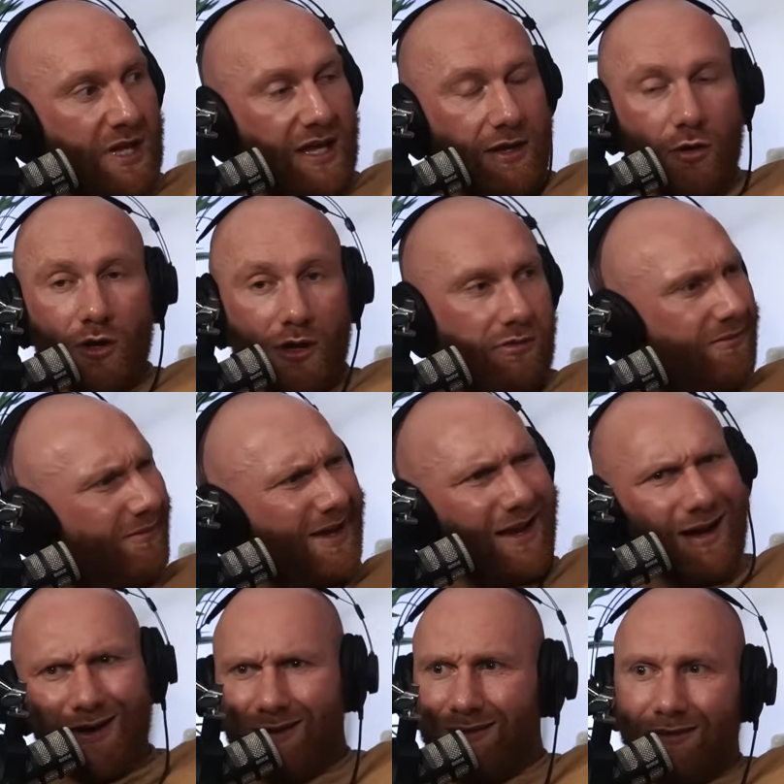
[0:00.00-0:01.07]
Mate,
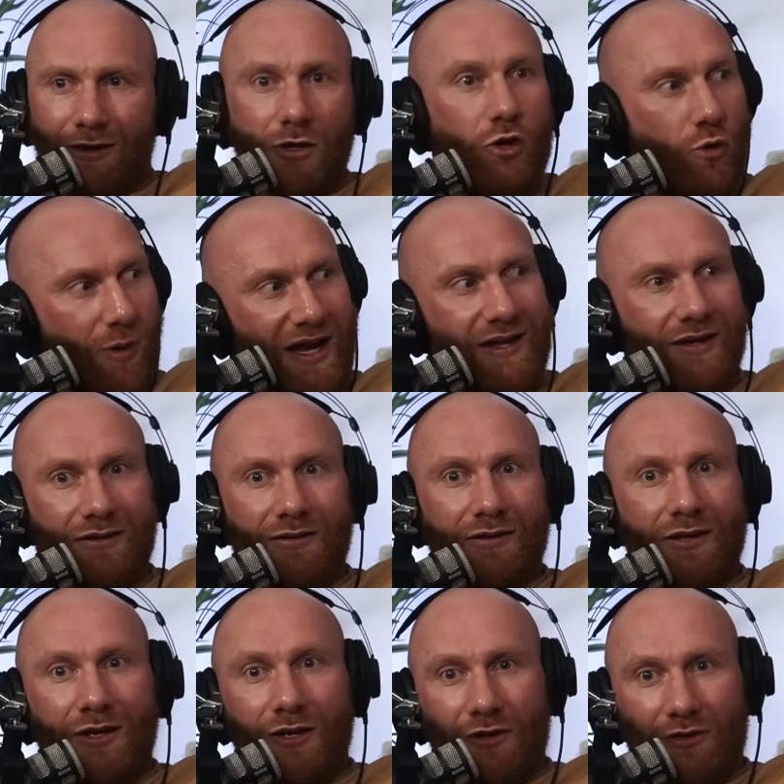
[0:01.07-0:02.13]
quick.
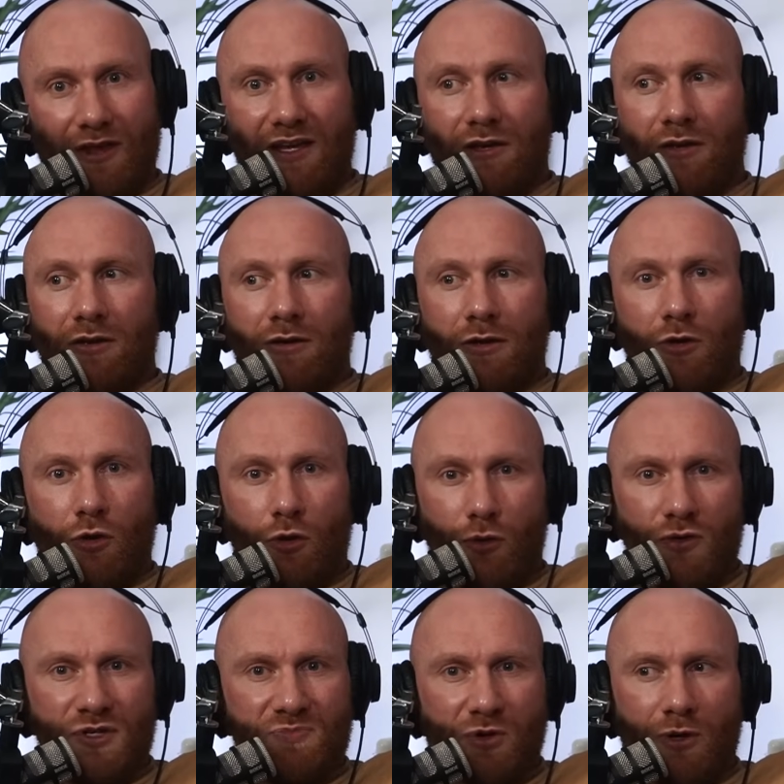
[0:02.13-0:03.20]
Like,
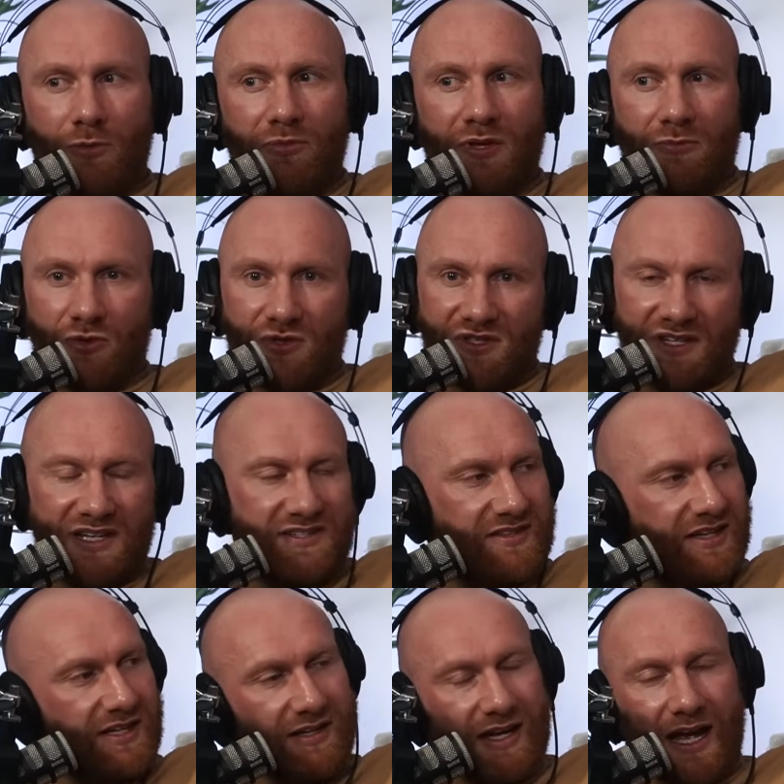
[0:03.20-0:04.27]
who's probably the most
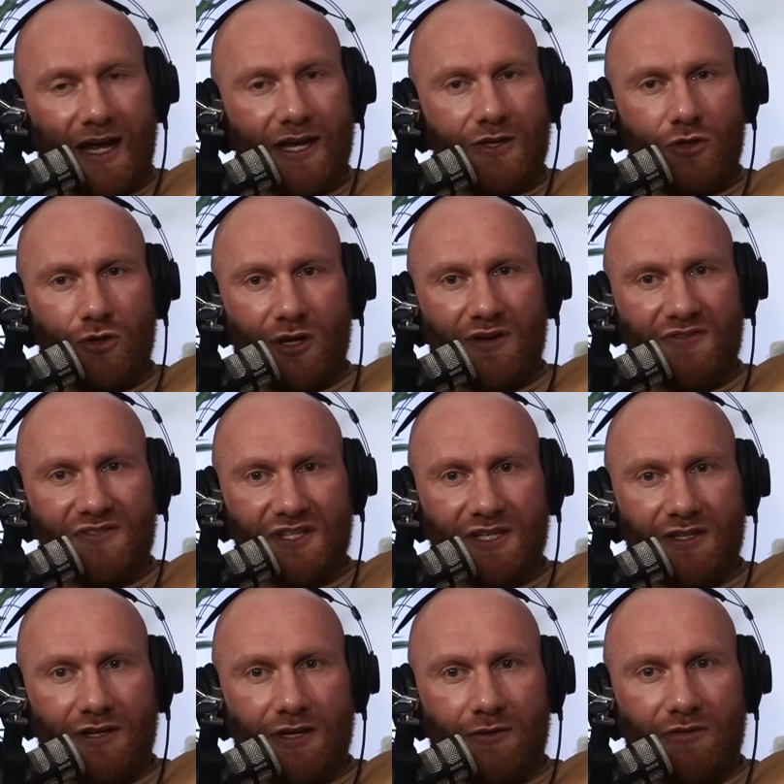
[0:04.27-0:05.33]
disliked guy in the
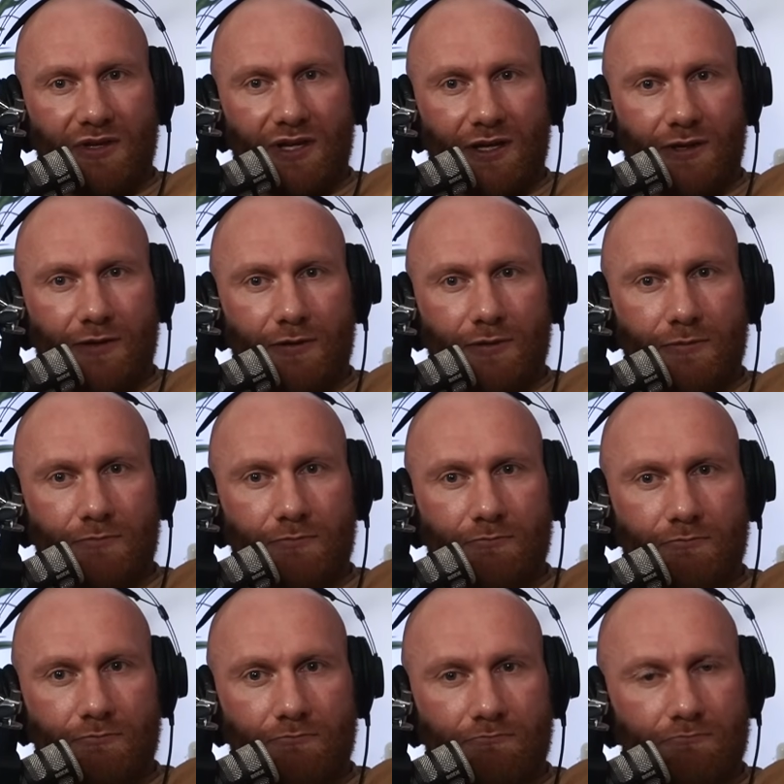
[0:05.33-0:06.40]
UFC now, do you think?
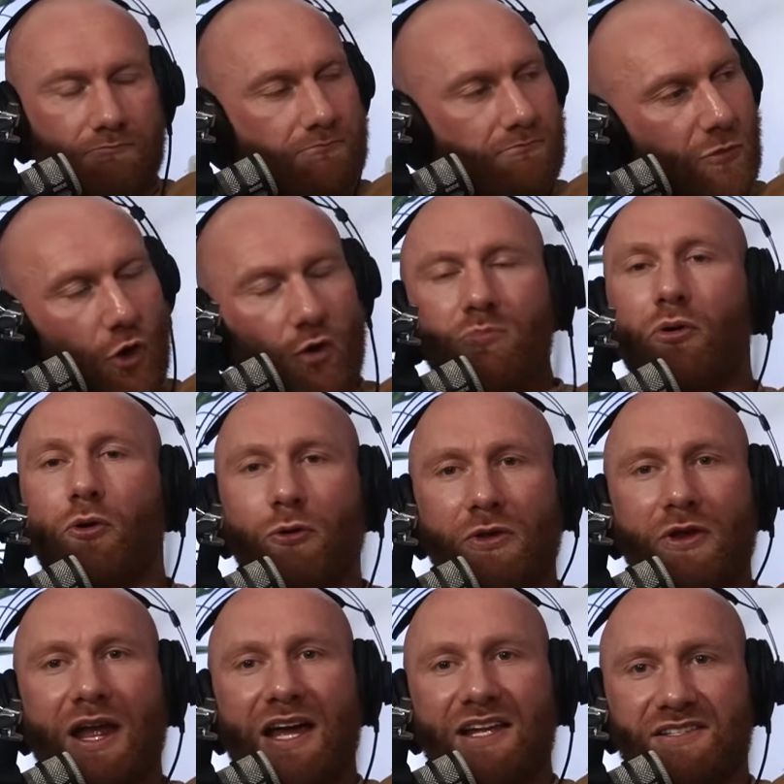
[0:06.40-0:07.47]
Or
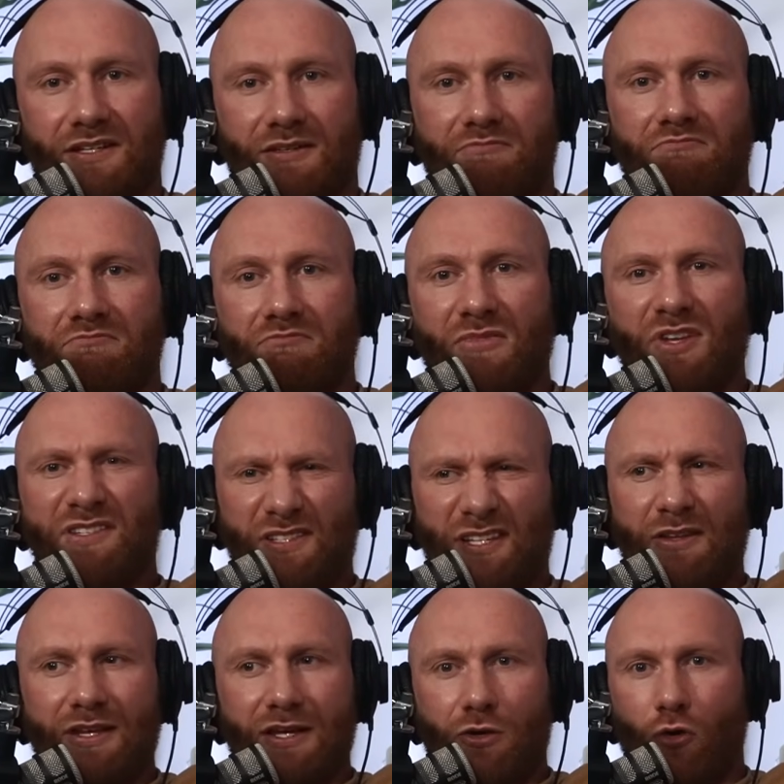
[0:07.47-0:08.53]
polarising? Let's say
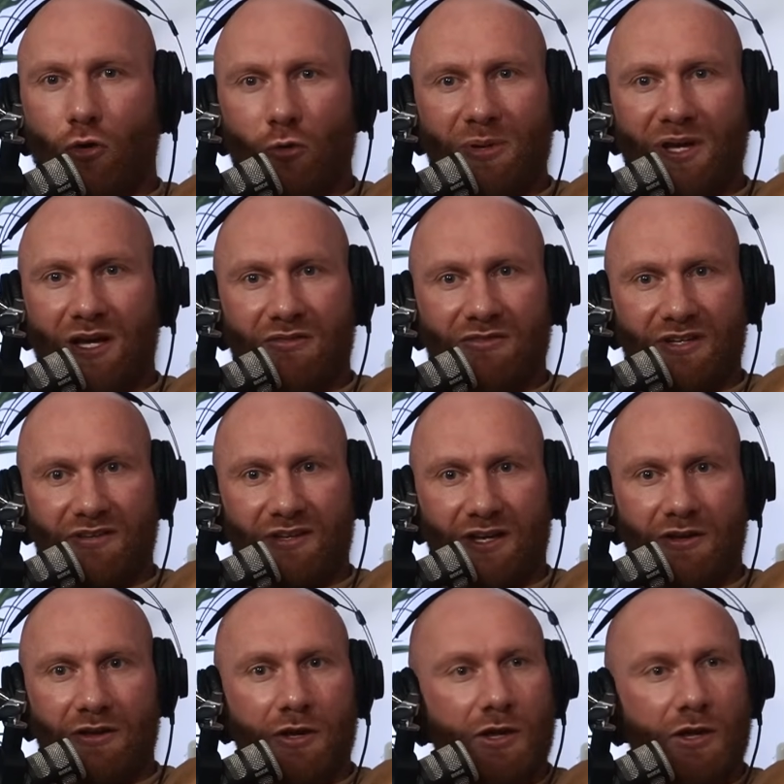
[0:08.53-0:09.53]
like Colby Covington.